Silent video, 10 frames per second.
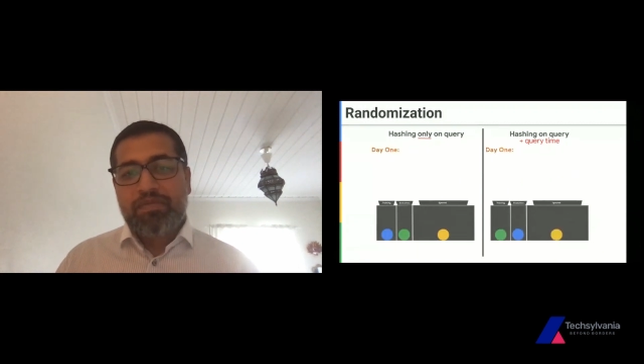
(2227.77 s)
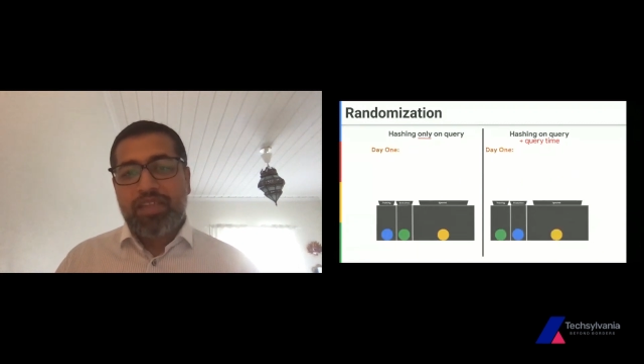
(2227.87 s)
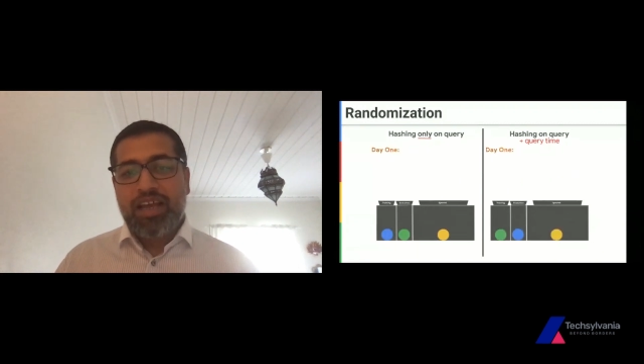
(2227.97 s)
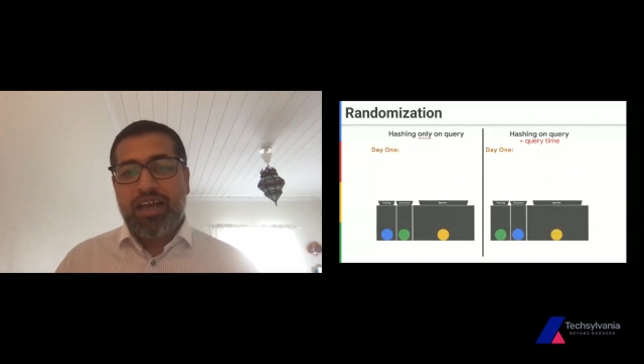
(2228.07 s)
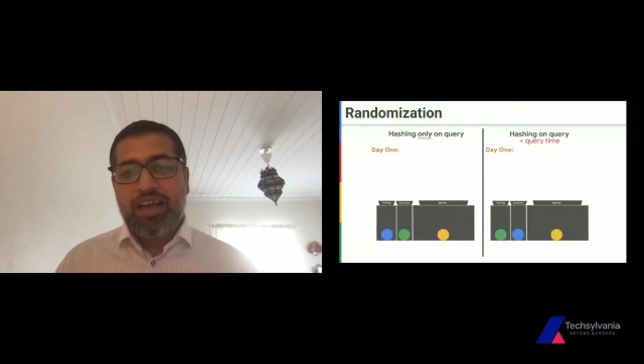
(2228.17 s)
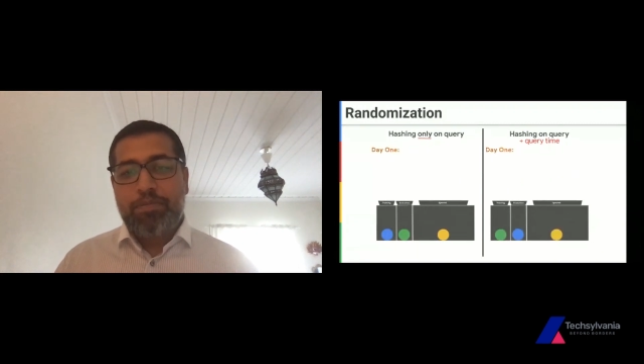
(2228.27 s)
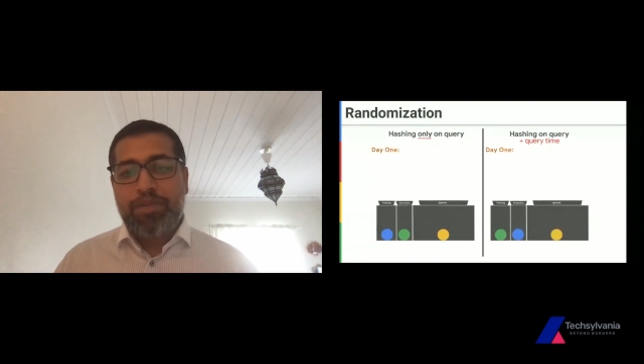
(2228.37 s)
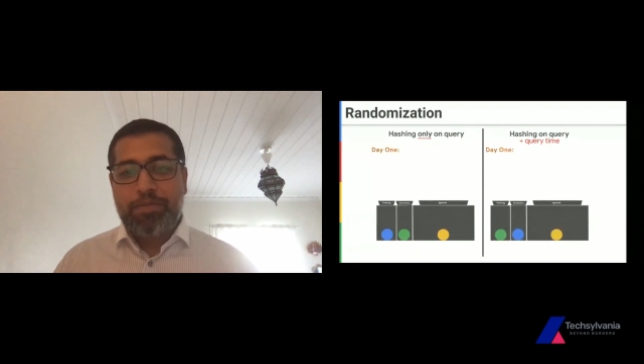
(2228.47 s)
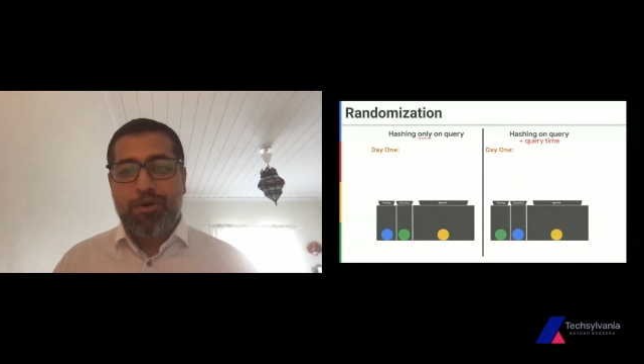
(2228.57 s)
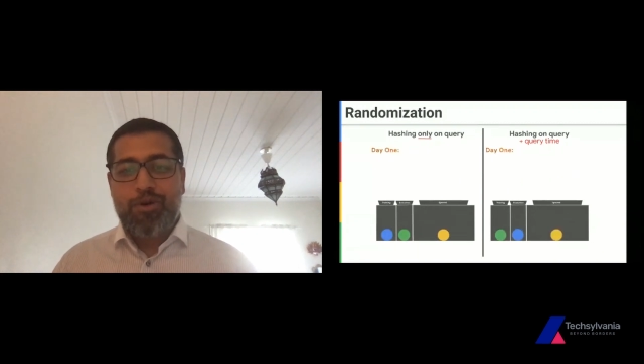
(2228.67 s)
a
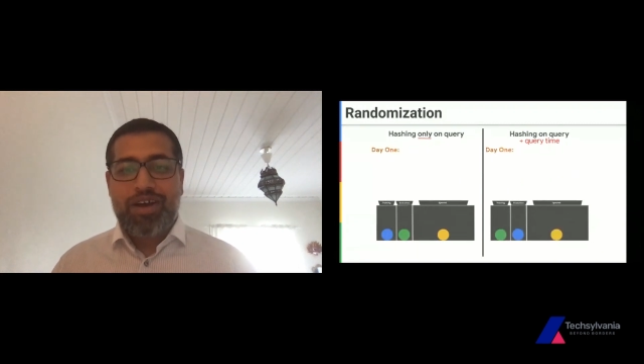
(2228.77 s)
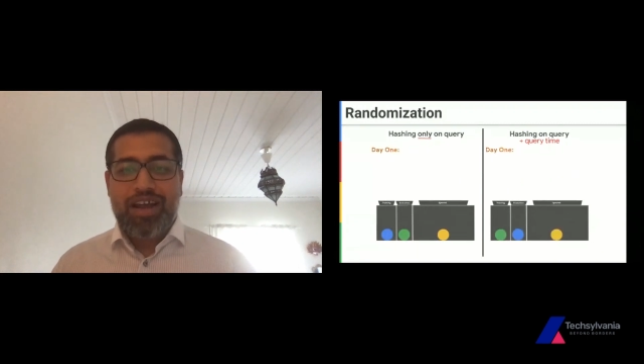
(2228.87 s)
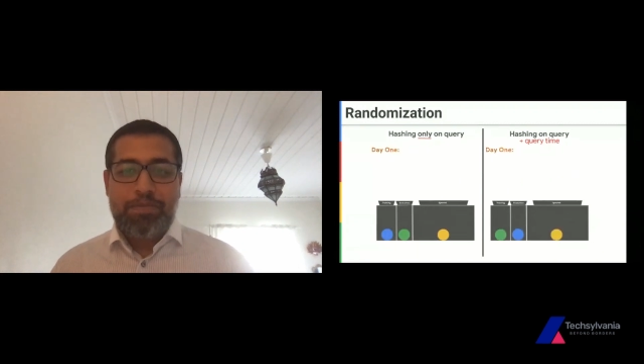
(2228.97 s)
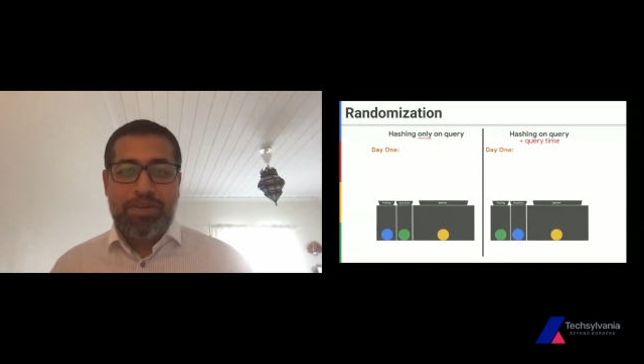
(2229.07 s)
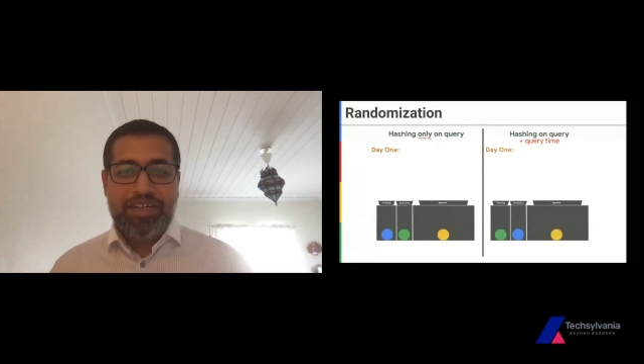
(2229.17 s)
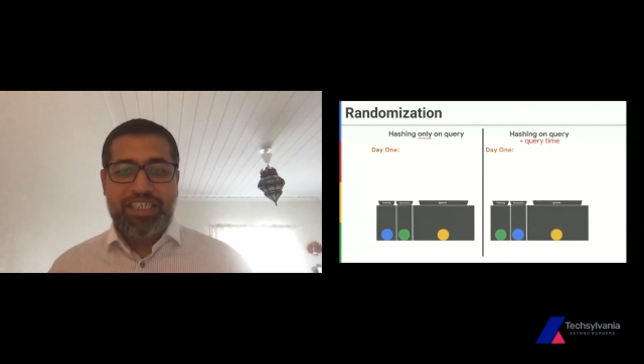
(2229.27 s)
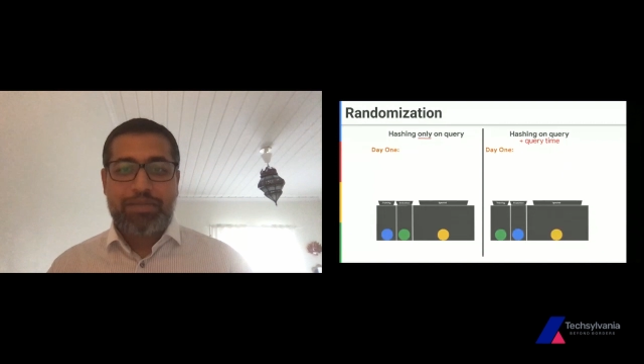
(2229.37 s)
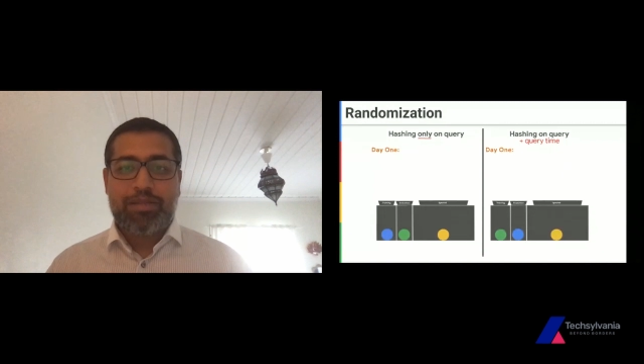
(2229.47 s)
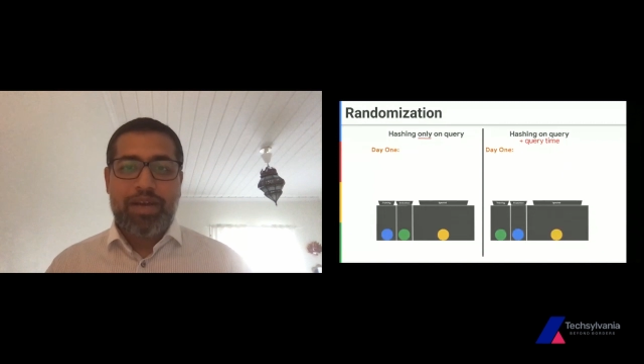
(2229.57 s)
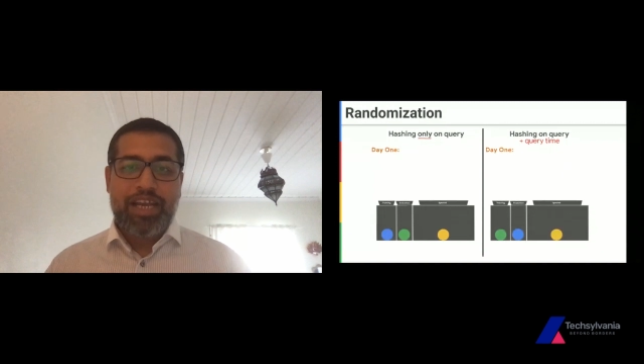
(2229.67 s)
bit more
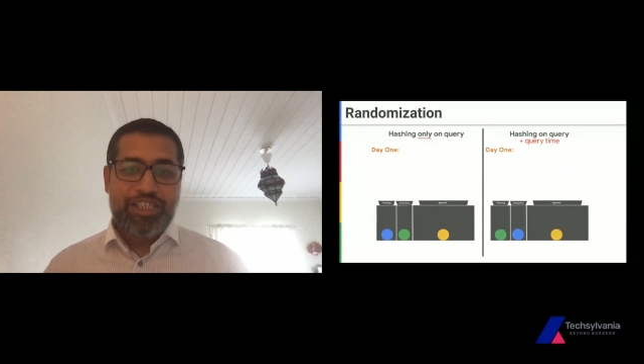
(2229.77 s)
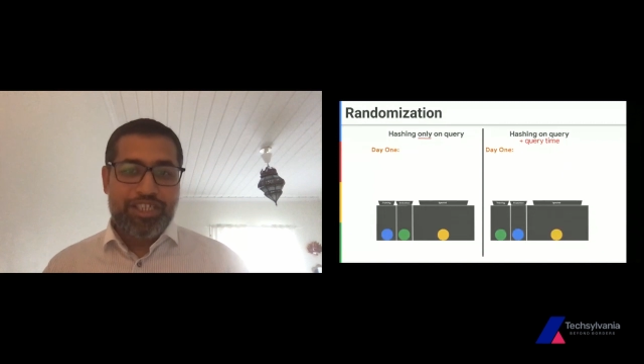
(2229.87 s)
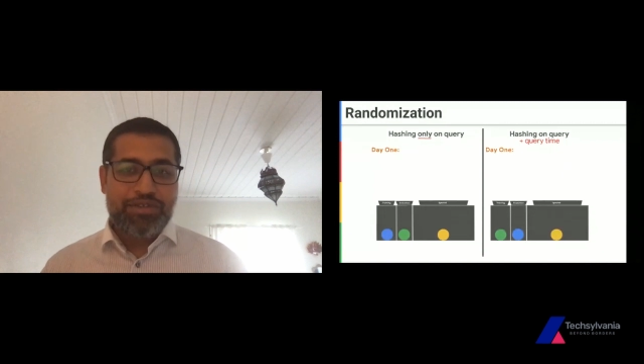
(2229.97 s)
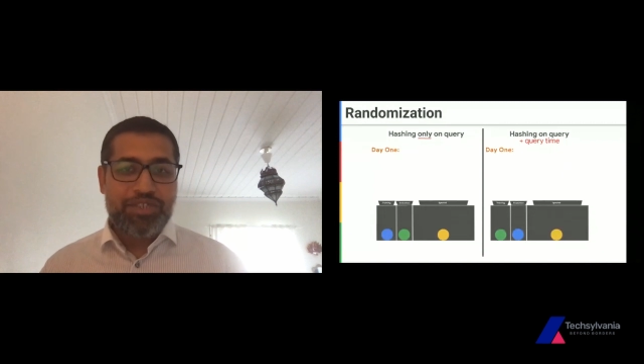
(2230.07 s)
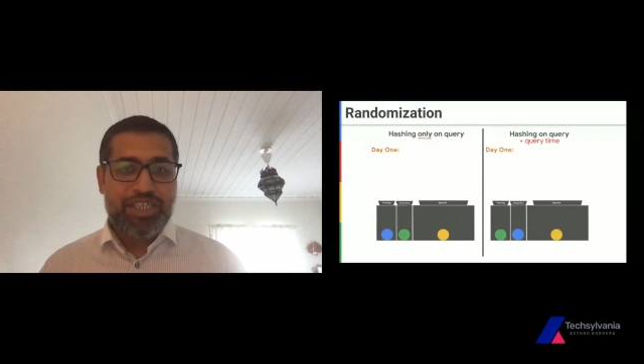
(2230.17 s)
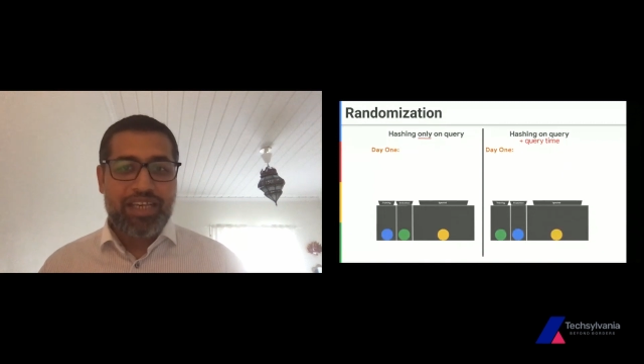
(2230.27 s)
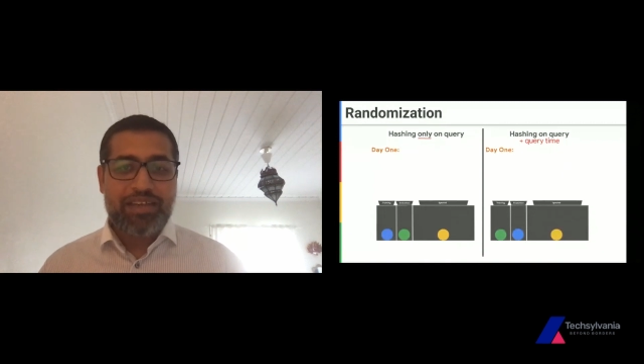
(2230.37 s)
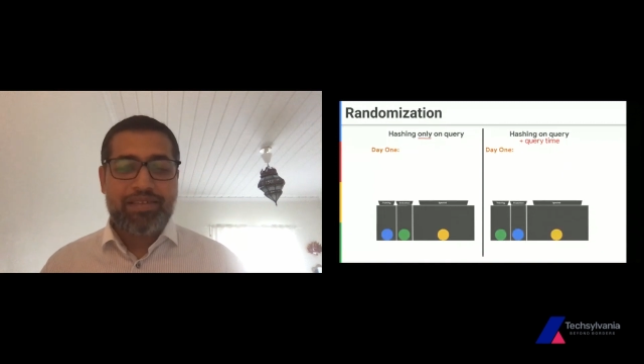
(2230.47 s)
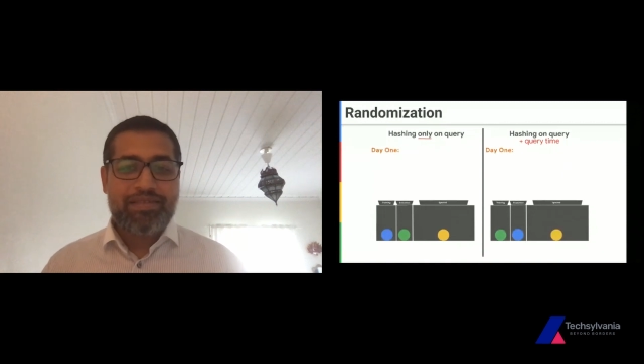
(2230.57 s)
unpredictable by introducing